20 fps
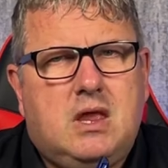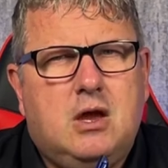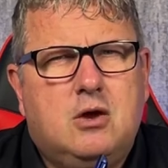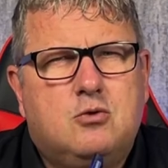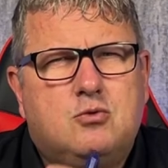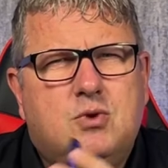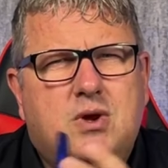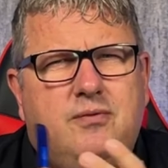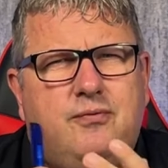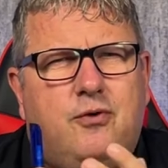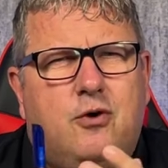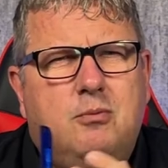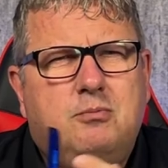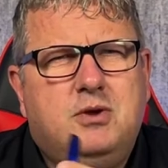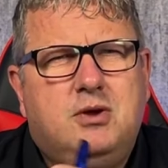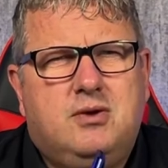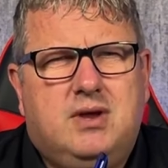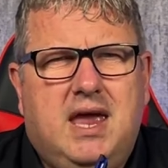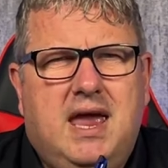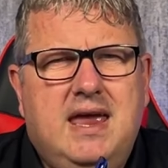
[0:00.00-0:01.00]
Reform
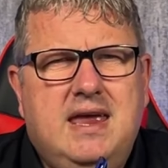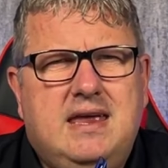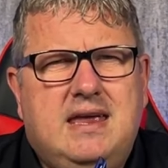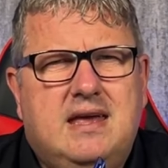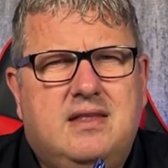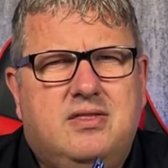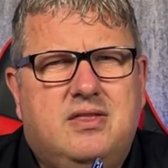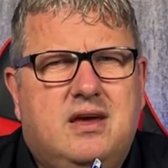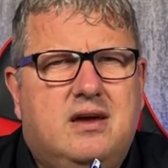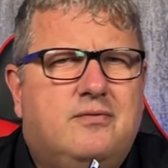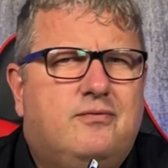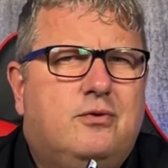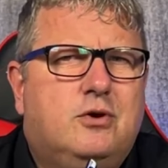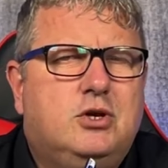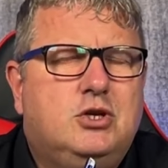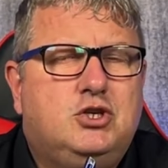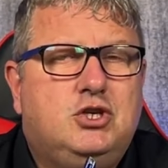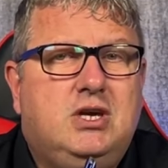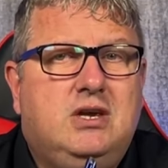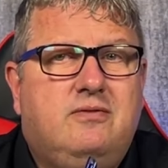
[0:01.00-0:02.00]
UK can therefore
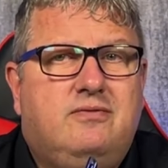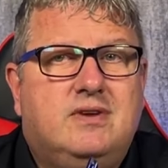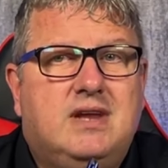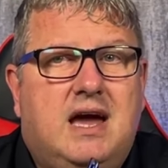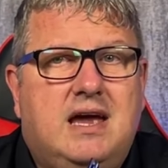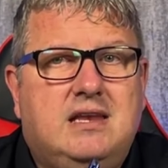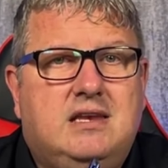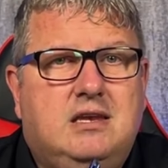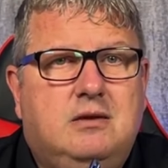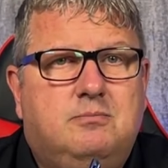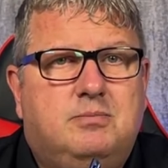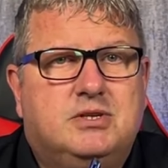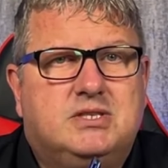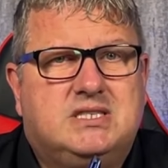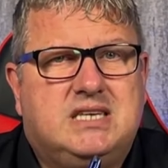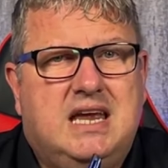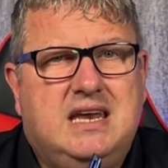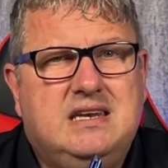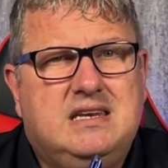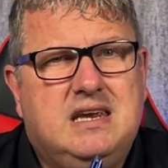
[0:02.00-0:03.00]
achieve
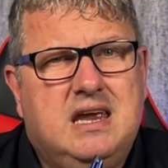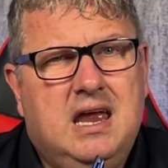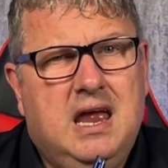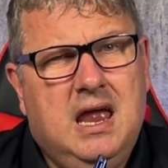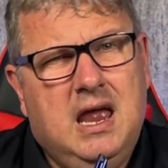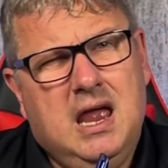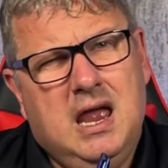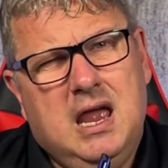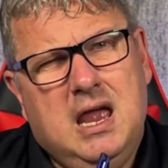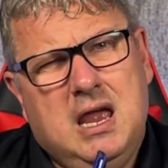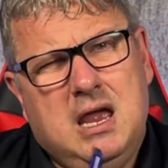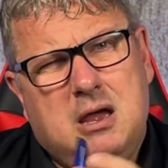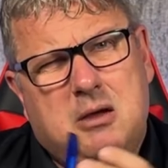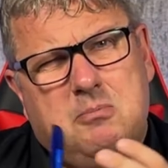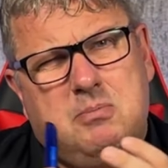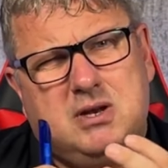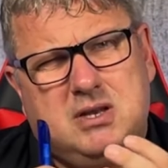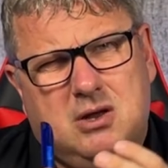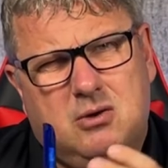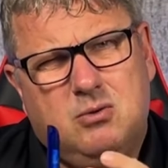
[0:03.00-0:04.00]
19%,
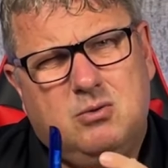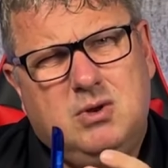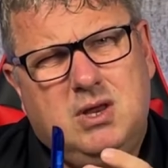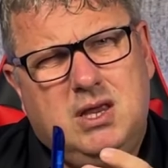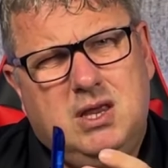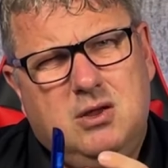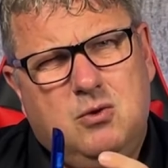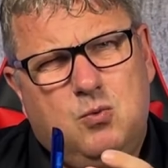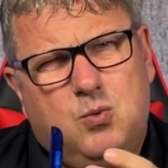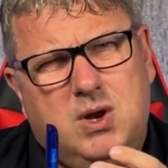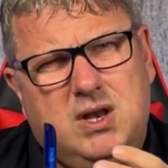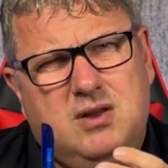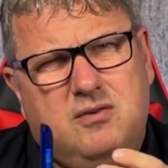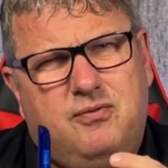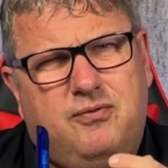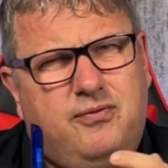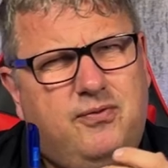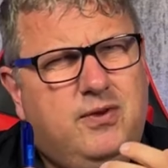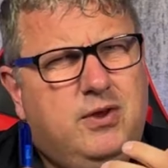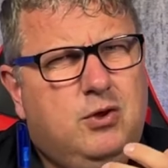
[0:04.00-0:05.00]
but only win a
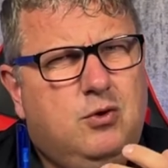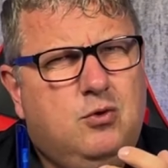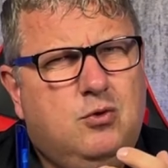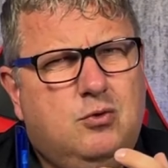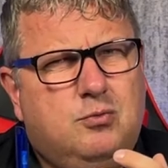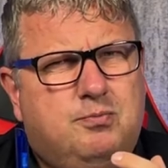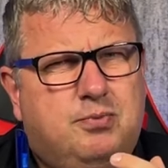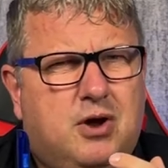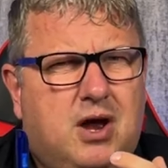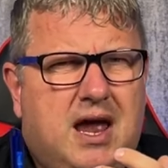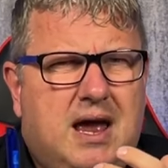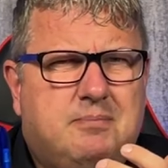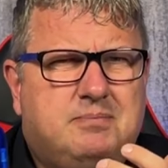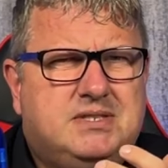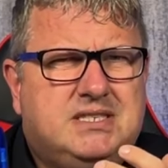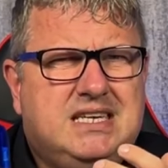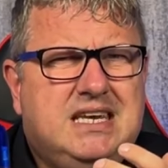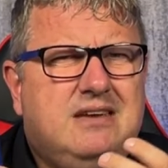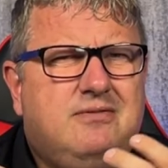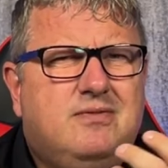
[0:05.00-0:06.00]
few,
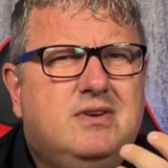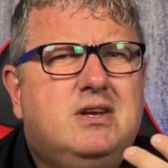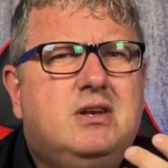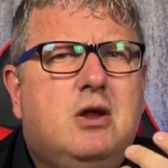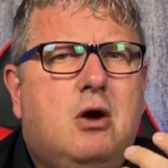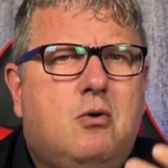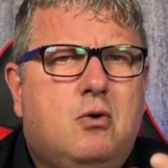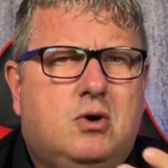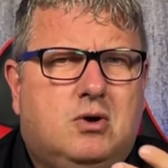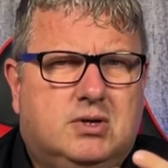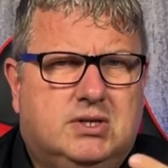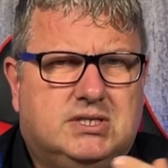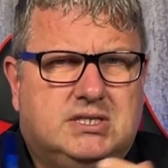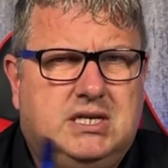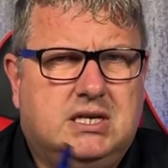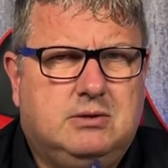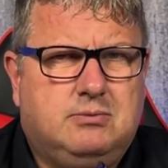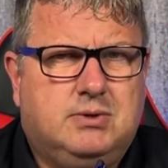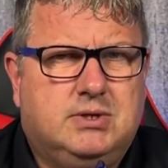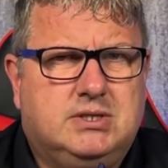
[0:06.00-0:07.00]
perhaps even no
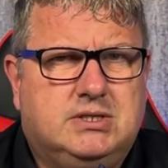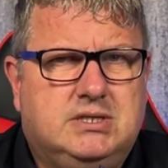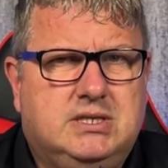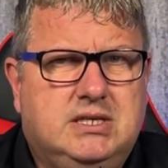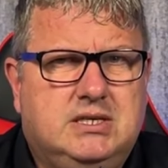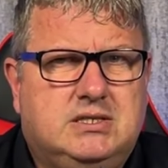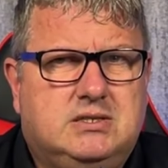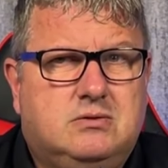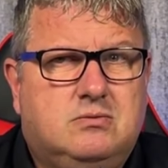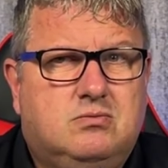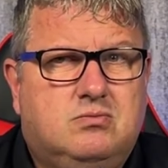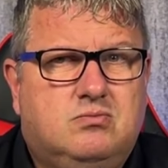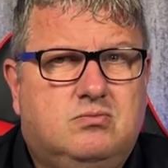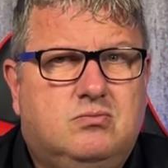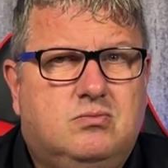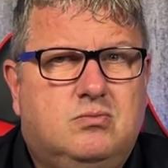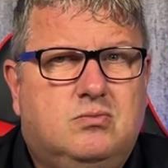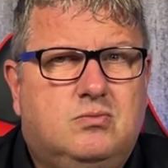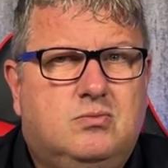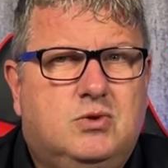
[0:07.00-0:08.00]
constituencies,
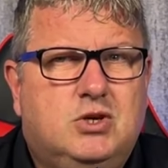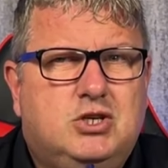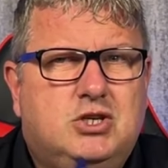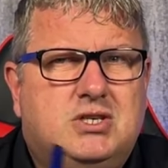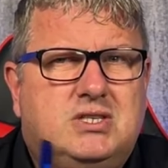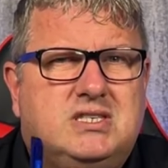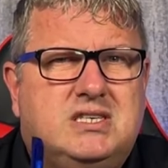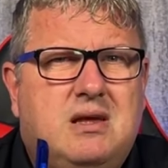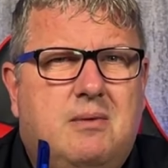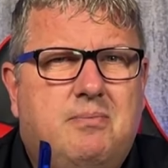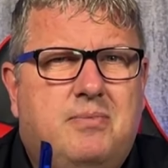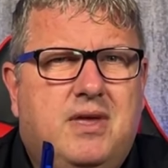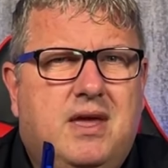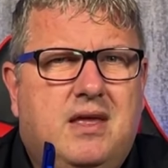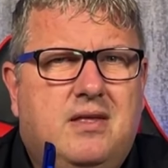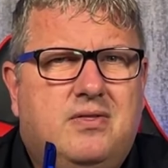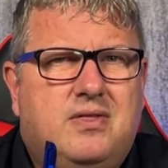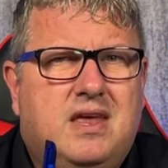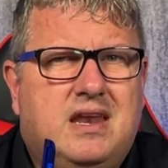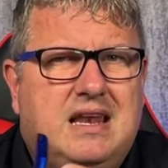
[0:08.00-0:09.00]
which is
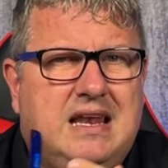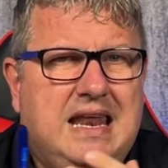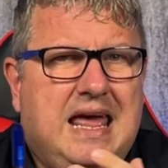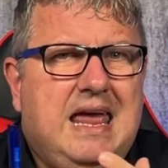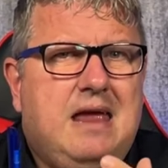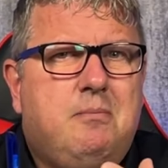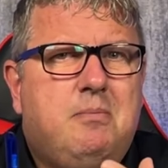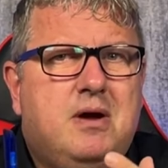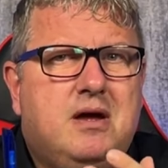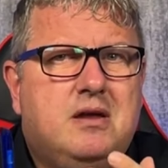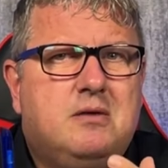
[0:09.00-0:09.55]
something that Labour